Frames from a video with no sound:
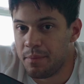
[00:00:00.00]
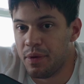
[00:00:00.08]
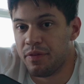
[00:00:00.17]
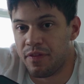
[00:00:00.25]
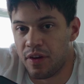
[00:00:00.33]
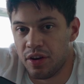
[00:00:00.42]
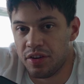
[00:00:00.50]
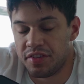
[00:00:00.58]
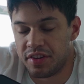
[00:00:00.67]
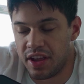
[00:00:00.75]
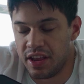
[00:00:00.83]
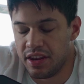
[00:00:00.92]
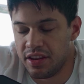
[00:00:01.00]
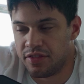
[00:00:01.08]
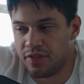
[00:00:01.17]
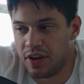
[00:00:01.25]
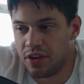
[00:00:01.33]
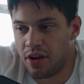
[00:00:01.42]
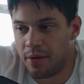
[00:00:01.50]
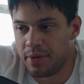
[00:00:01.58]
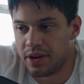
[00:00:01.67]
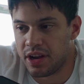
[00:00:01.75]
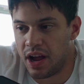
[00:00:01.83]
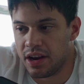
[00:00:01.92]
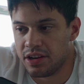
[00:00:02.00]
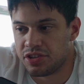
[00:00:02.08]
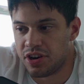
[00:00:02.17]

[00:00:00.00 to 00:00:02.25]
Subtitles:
But first, in this video, I'm gonna kind of